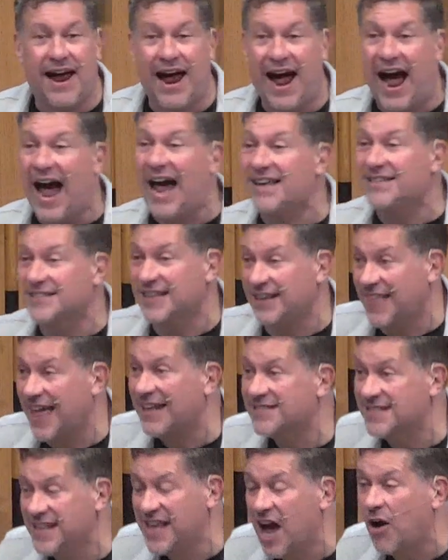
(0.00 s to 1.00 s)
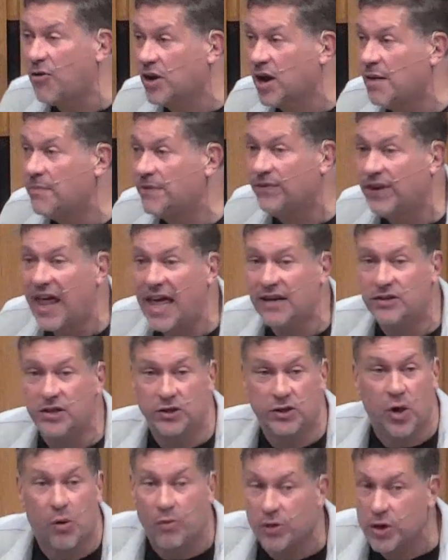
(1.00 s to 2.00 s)
I say that's the outcome of Lent,
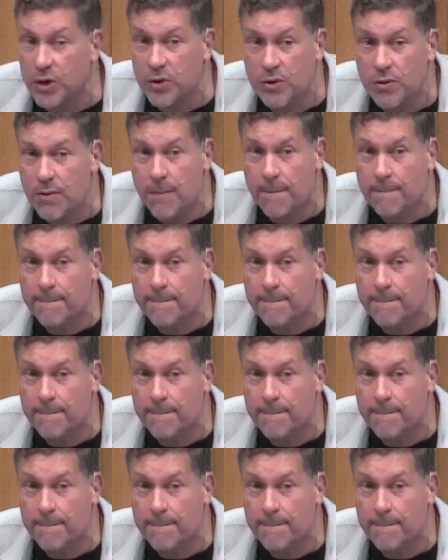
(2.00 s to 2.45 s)
don't you?